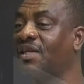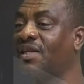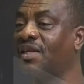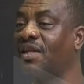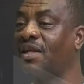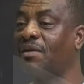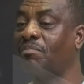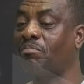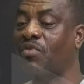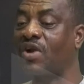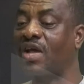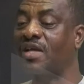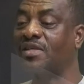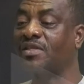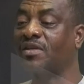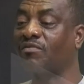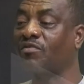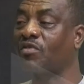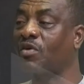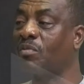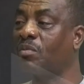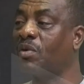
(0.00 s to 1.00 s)
the price
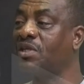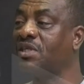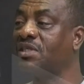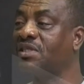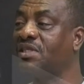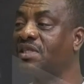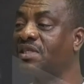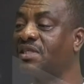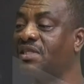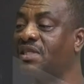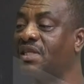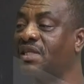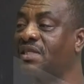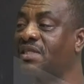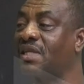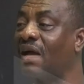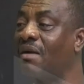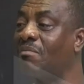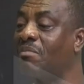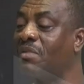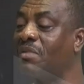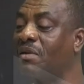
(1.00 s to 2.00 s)
of commodity is
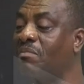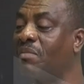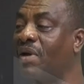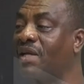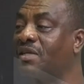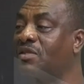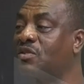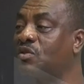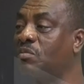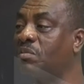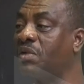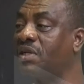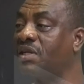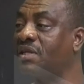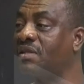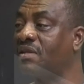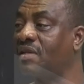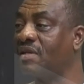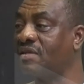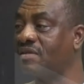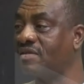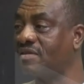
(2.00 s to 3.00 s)
determined by so many
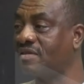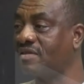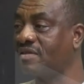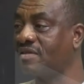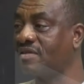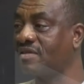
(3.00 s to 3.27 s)
things.